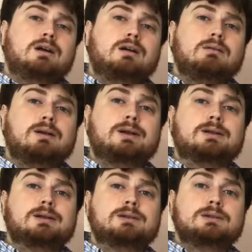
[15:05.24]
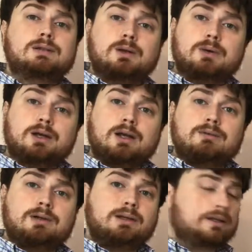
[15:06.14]
Alright, so now what I
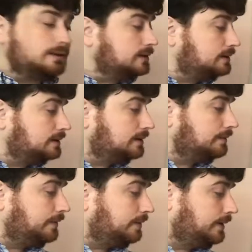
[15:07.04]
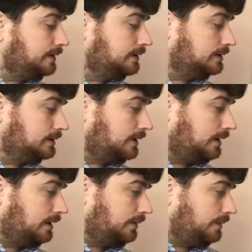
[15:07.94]
have again is a system of equations
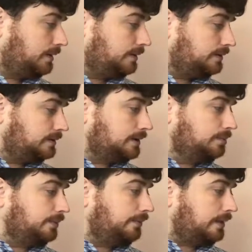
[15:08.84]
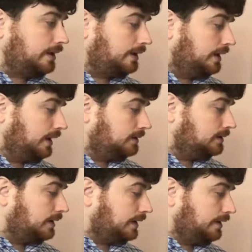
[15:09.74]
that I want to simplify
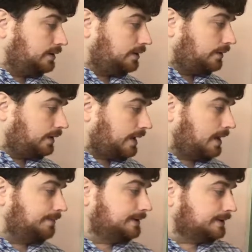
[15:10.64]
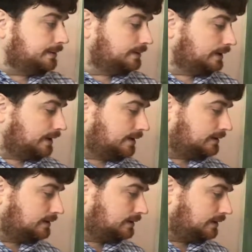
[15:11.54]
so that I can show that m is equal to
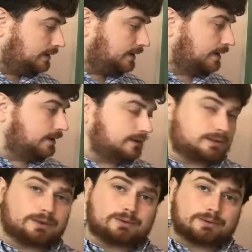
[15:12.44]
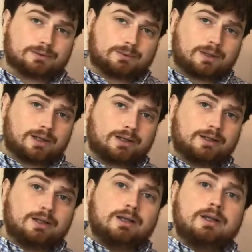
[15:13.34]
x and n is equal to y.
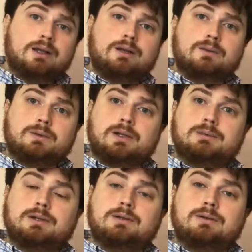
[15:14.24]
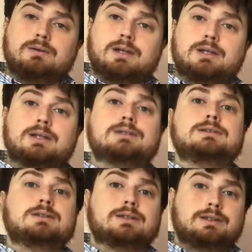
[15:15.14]
And the way I'm going to do that
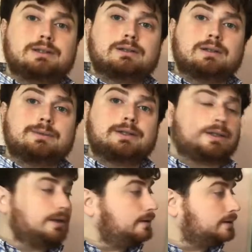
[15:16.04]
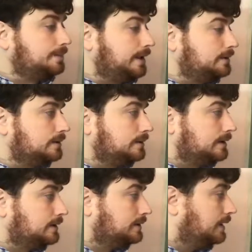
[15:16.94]
is, again, I'm going to use
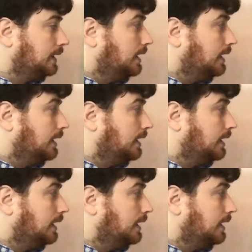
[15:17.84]
matrices.